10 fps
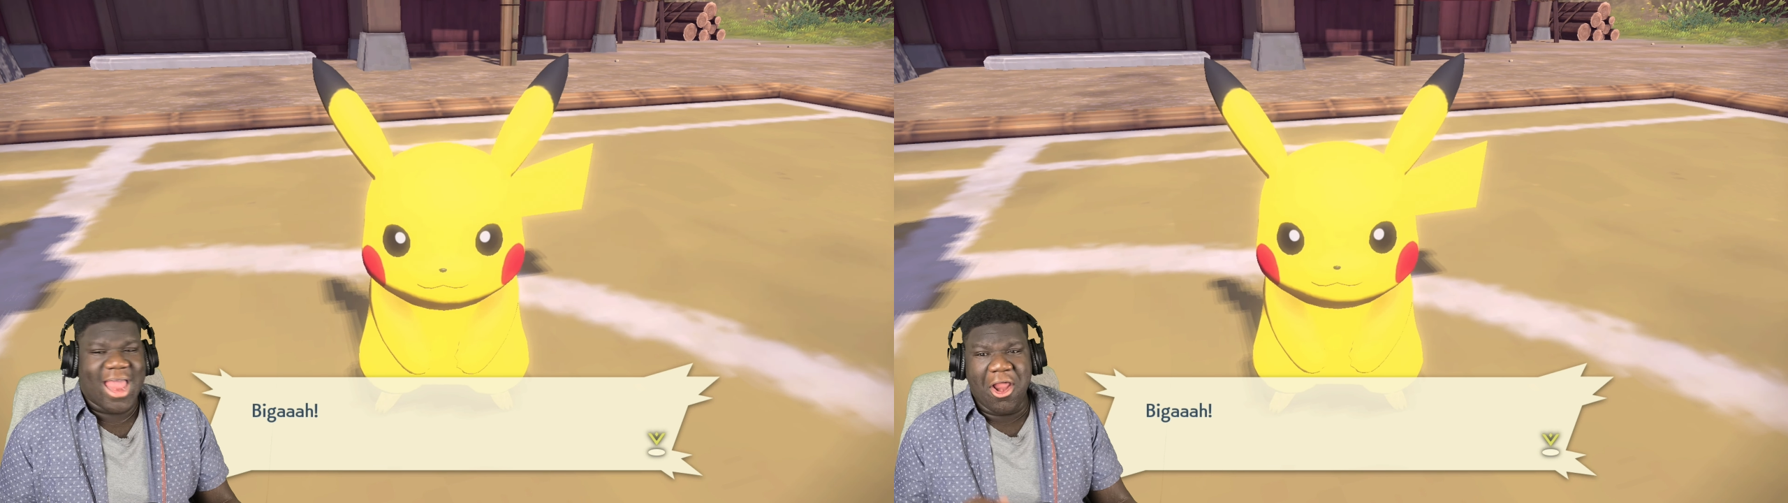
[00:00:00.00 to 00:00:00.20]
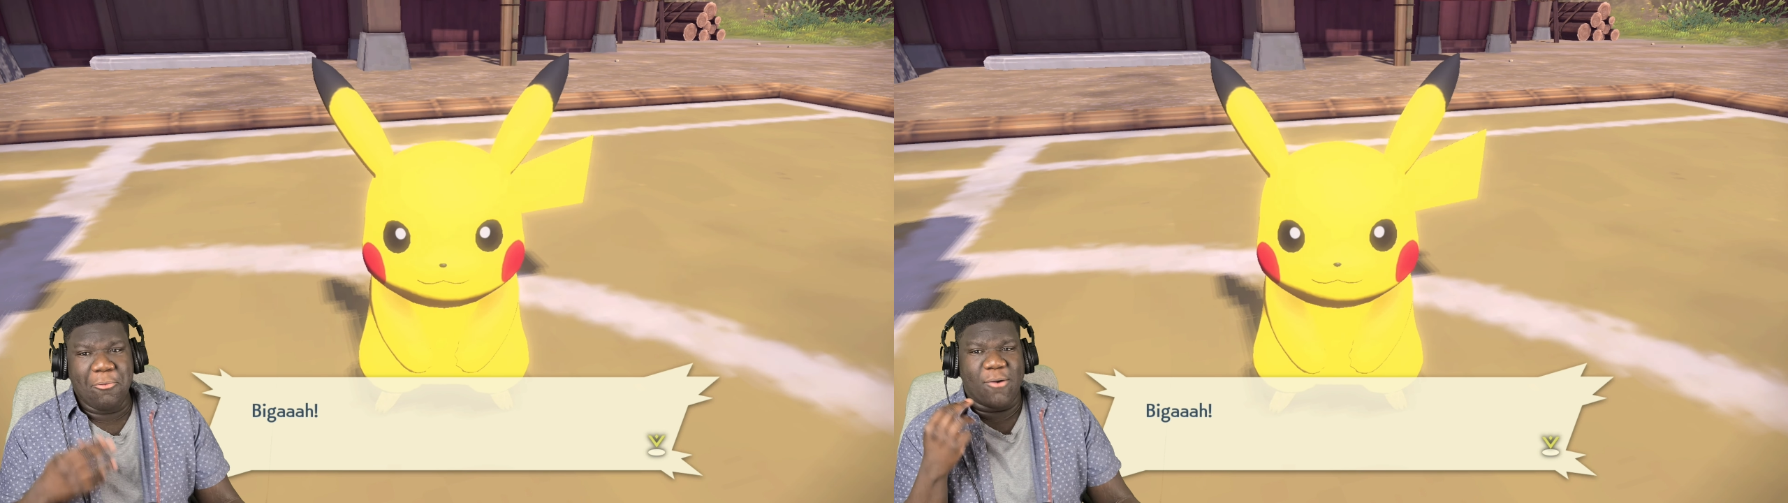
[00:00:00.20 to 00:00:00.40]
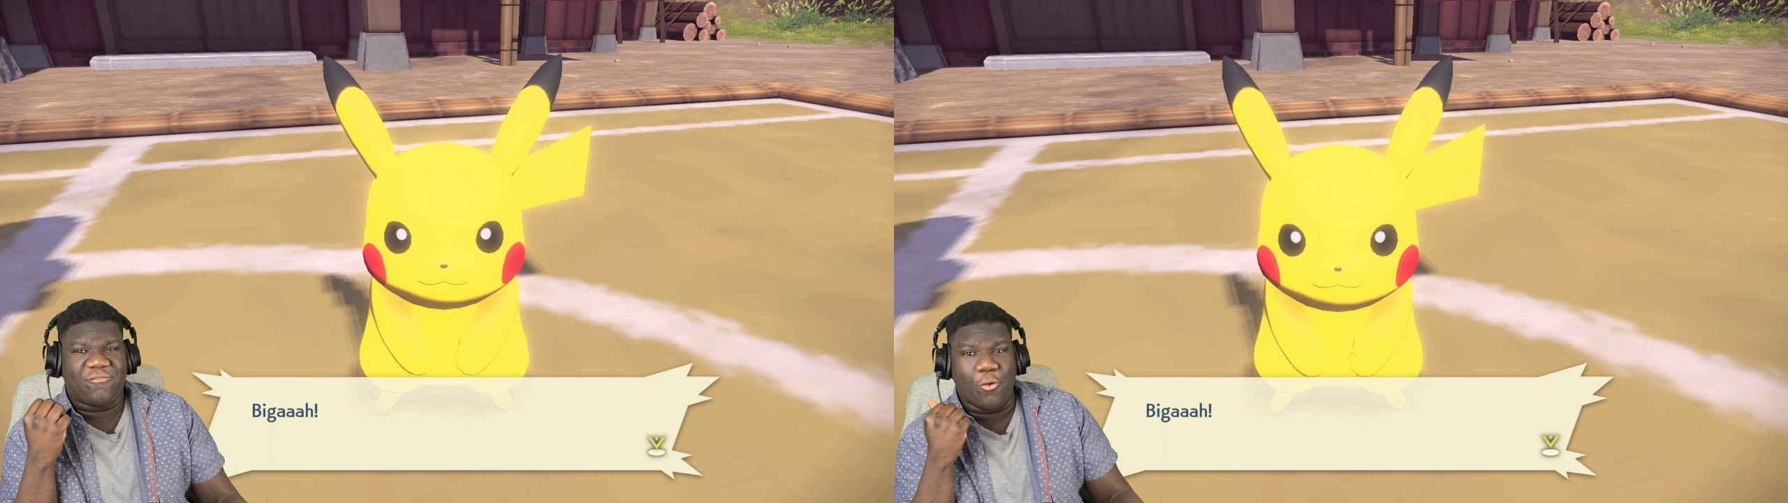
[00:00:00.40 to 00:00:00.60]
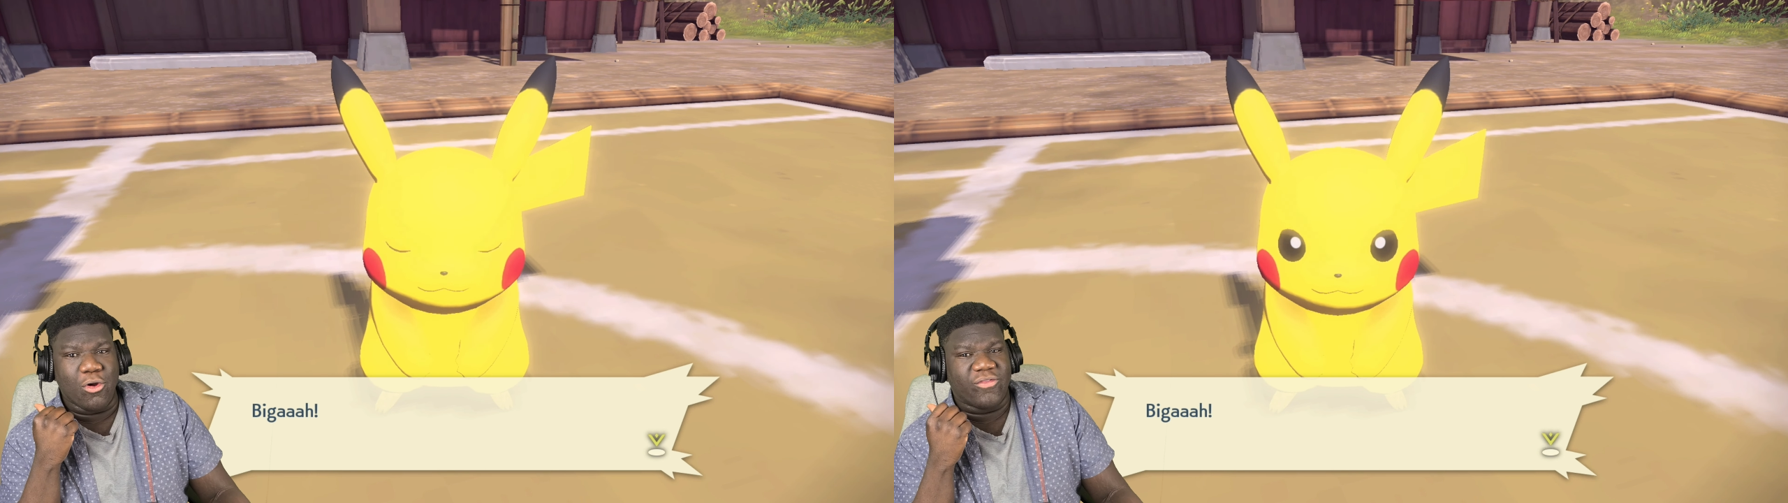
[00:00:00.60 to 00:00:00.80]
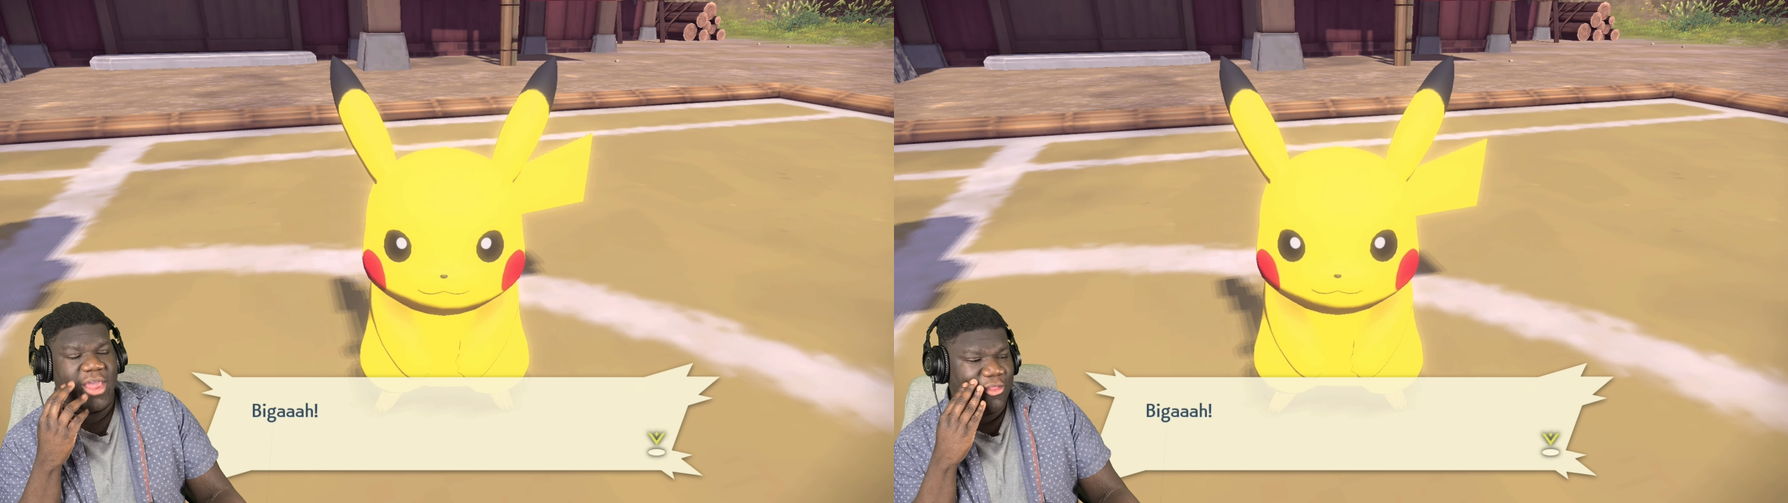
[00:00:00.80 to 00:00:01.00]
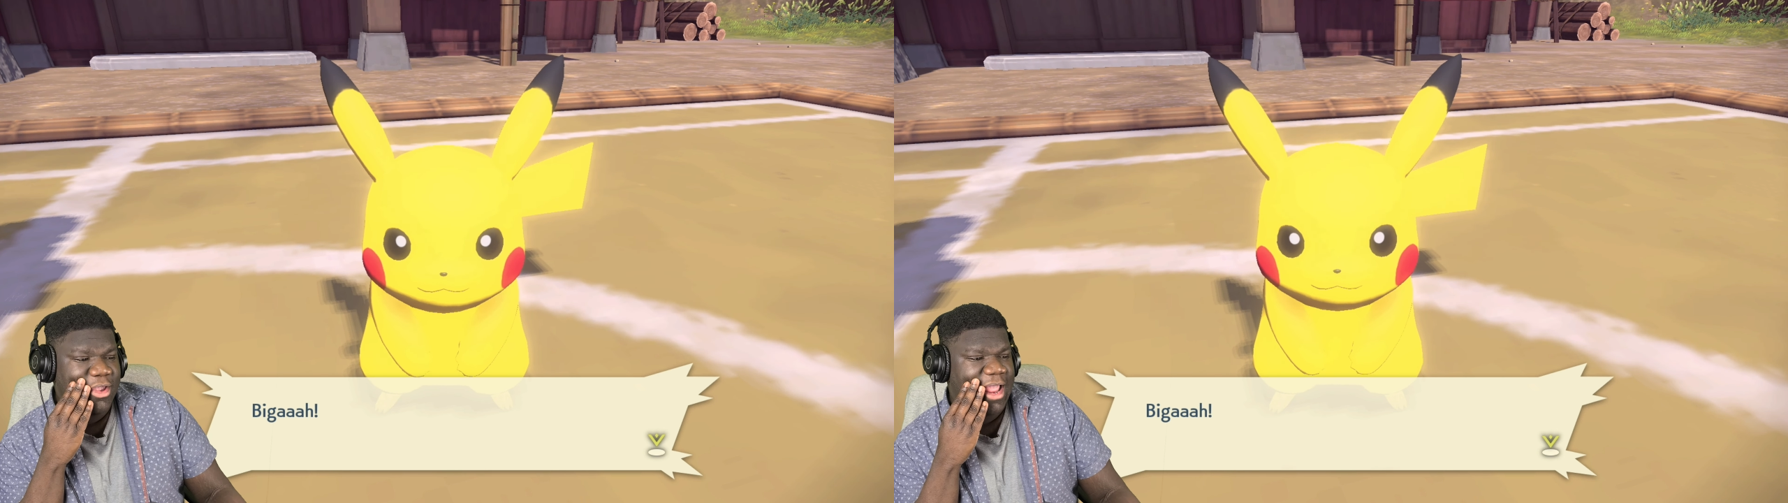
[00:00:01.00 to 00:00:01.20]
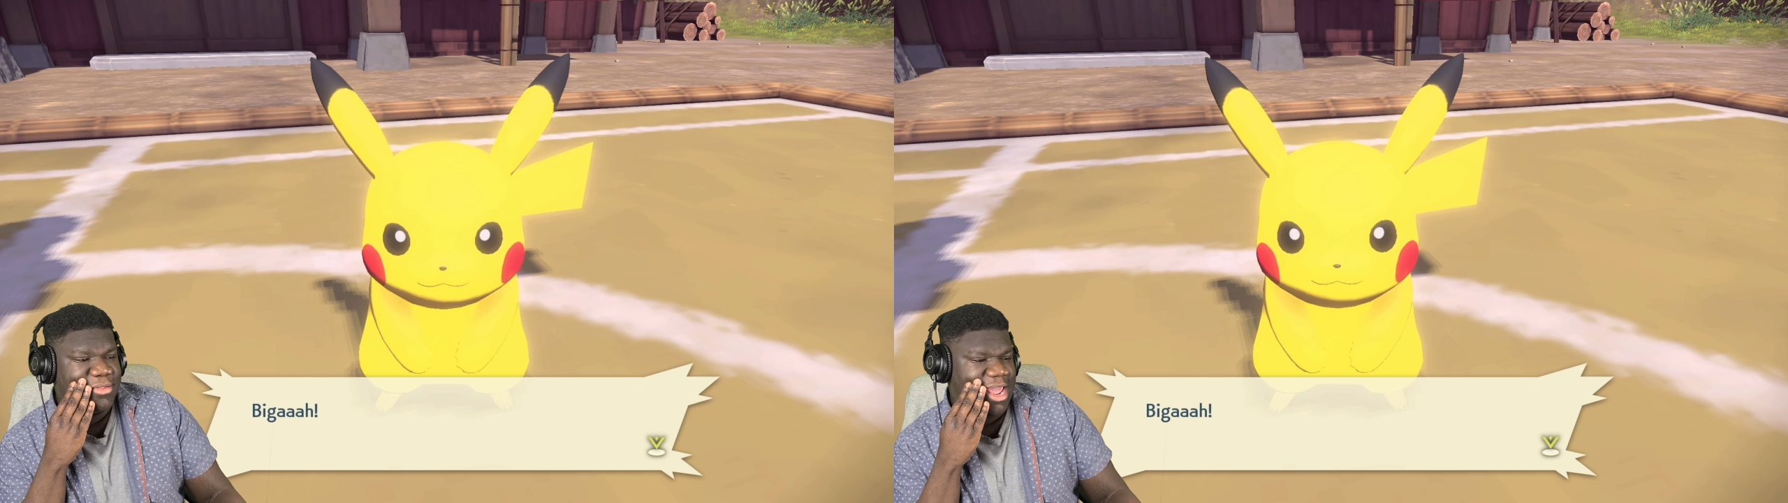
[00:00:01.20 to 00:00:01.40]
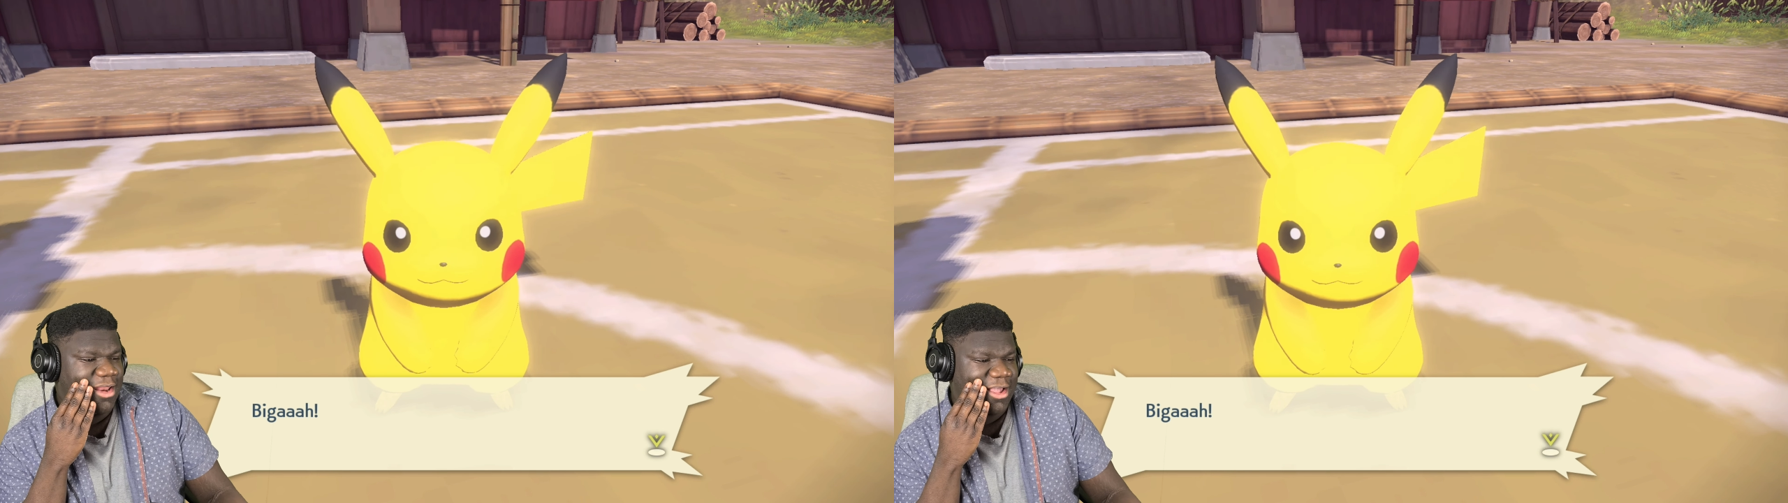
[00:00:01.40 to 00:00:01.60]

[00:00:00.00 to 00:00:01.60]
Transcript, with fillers: I know before in the other games, he had